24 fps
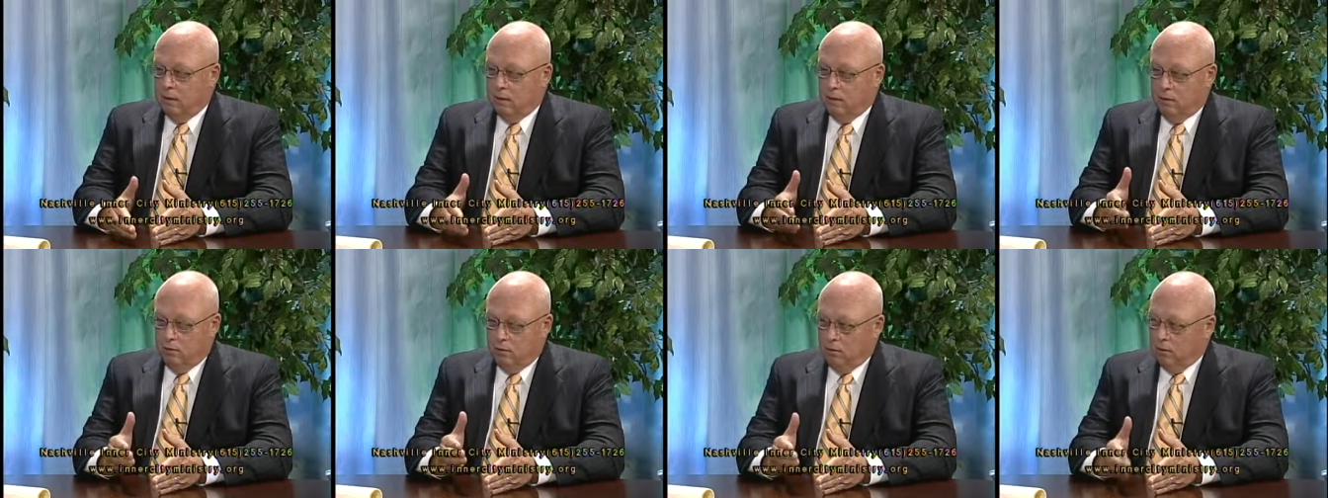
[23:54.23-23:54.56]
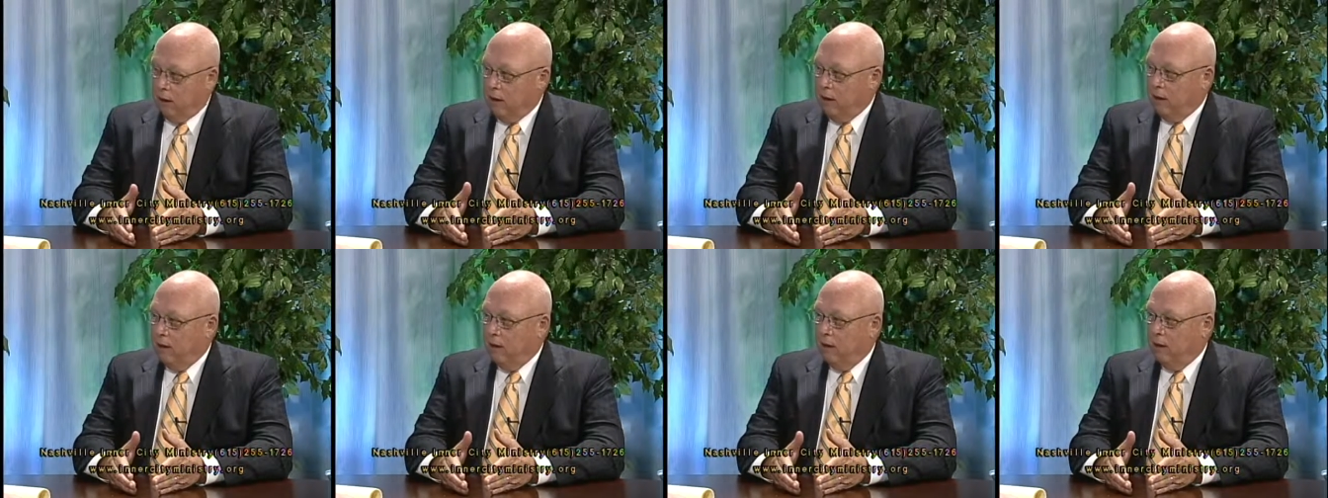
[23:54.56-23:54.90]
You
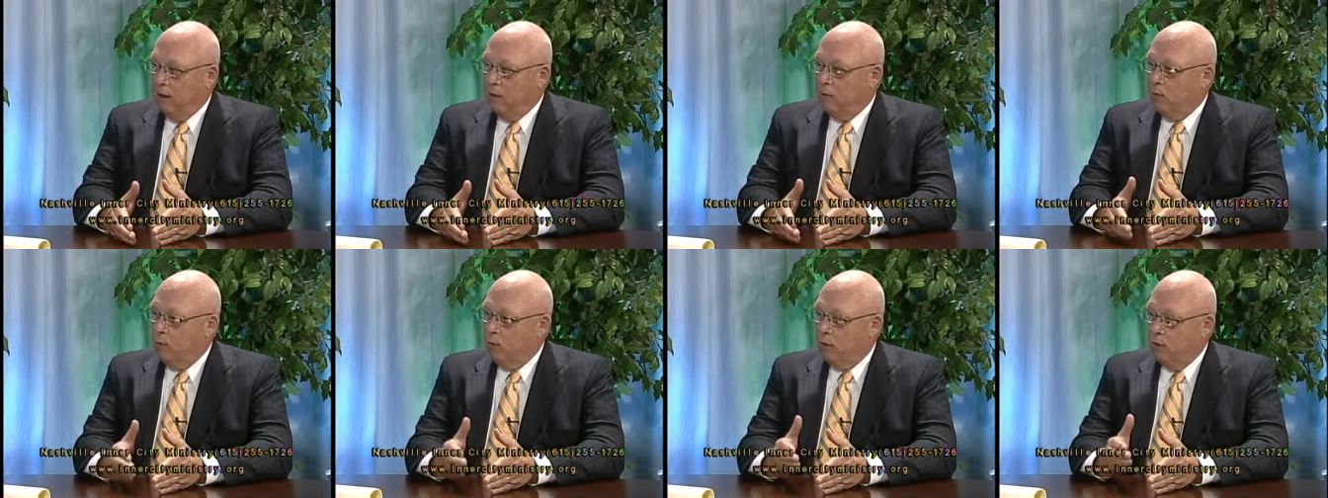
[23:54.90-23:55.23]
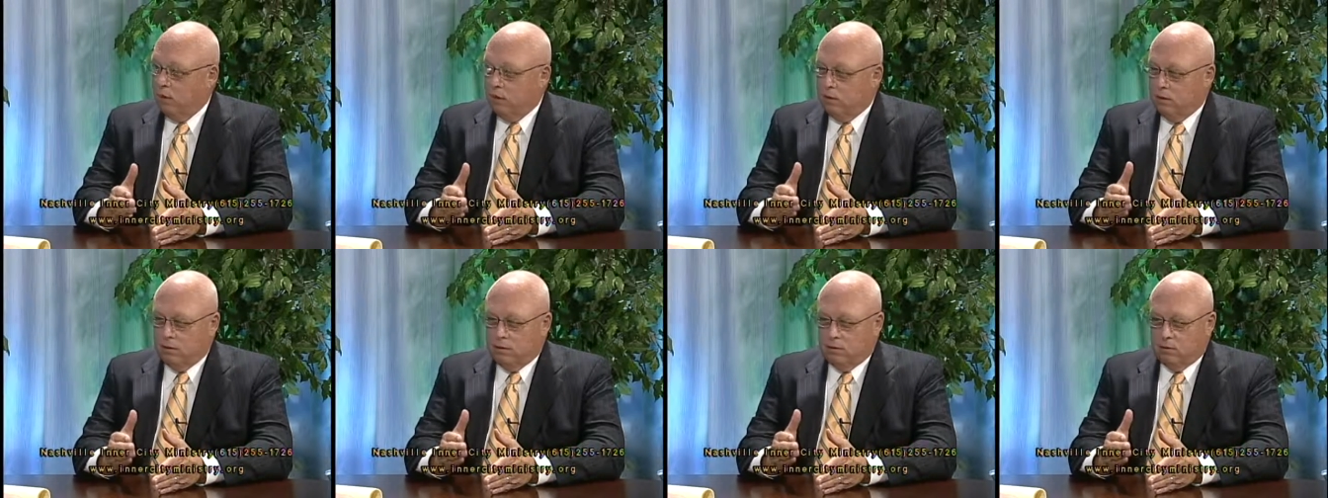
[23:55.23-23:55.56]
lay there. We're
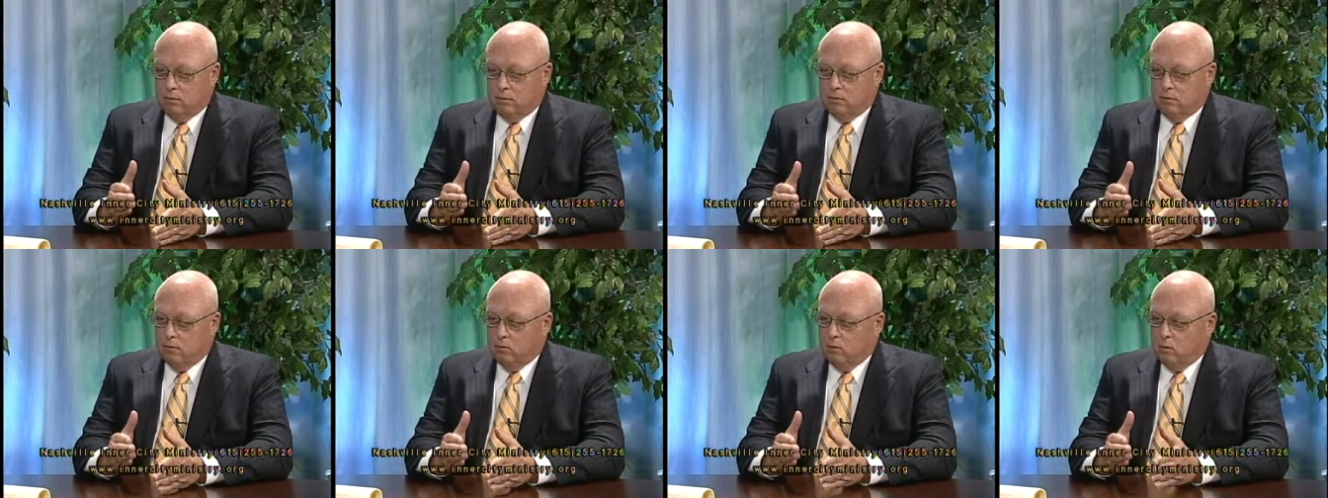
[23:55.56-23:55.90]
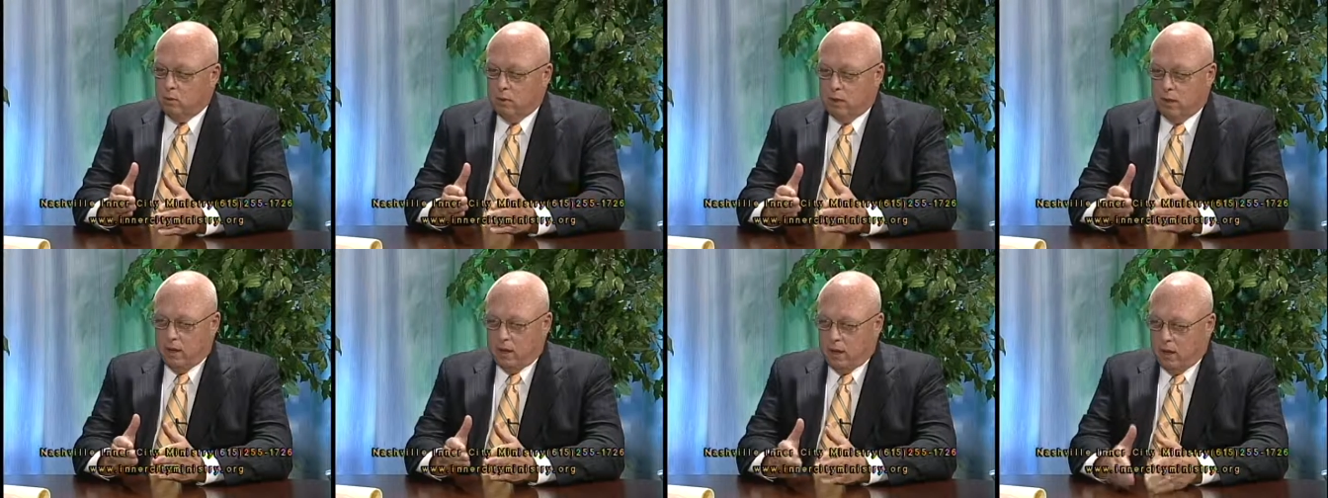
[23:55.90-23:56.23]
going to do
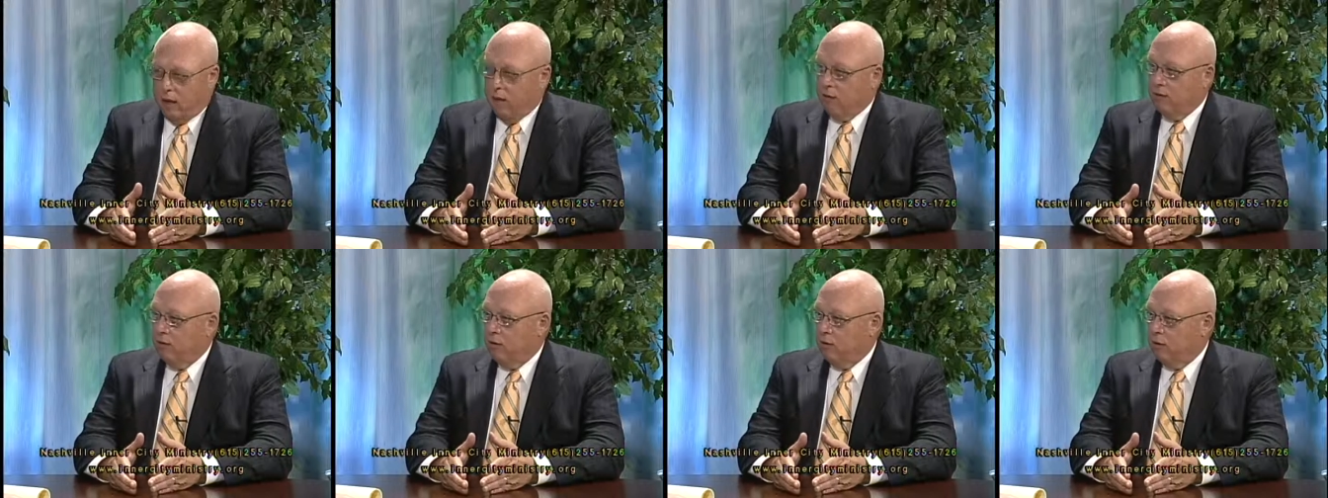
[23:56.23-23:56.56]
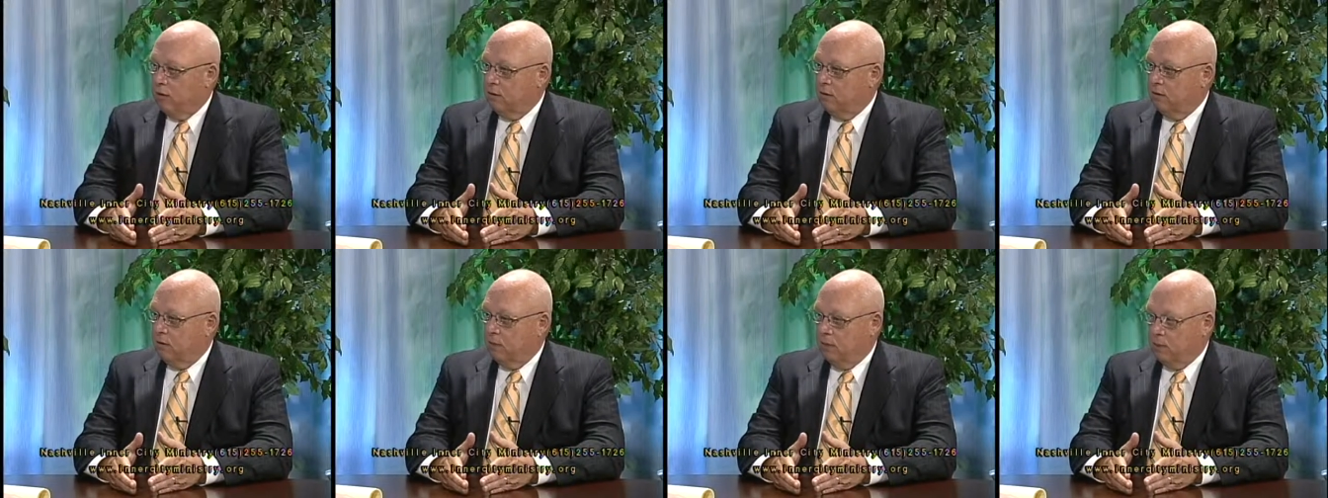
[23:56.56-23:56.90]

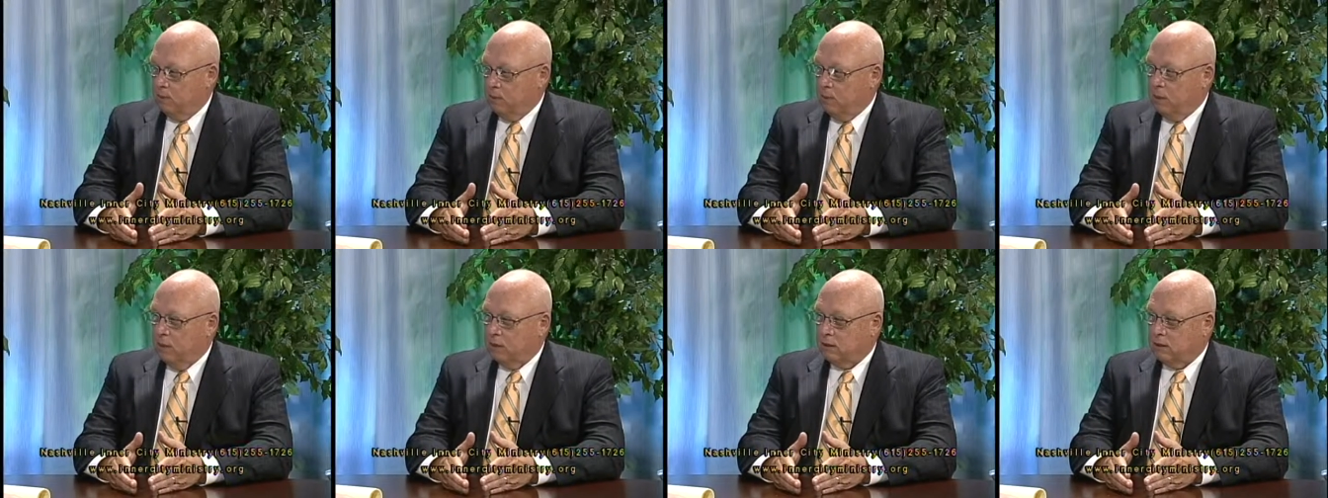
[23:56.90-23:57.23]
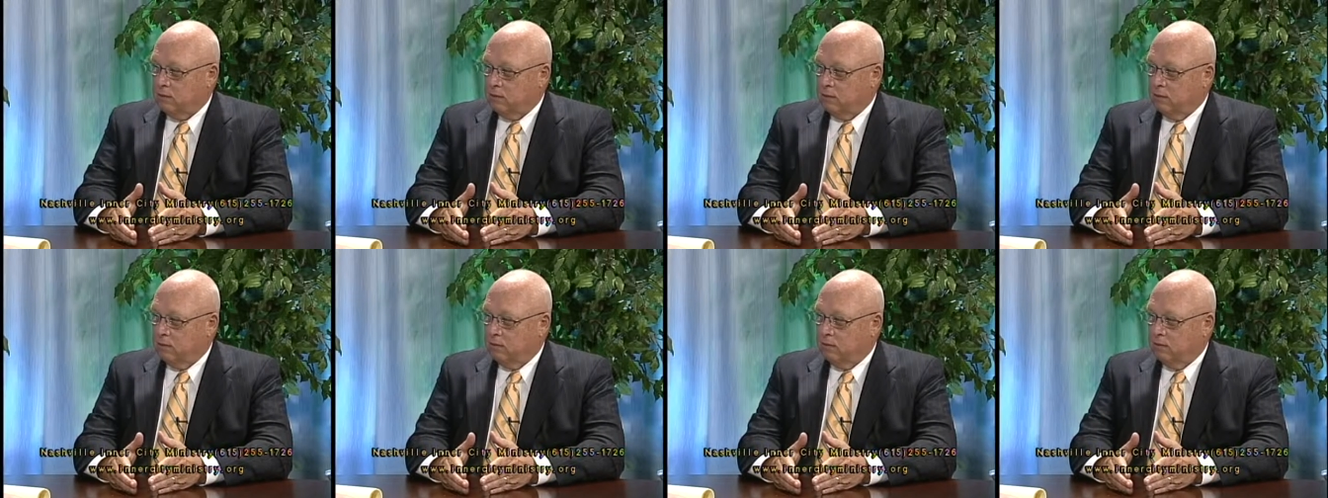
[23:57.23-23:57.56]
whatever is
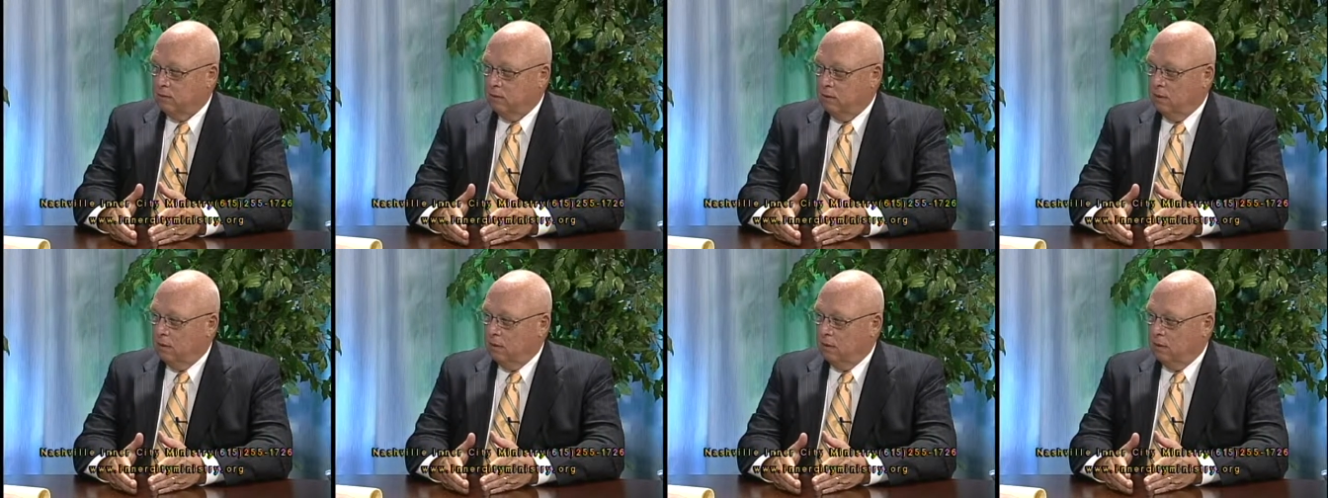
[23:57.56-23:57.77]
possible,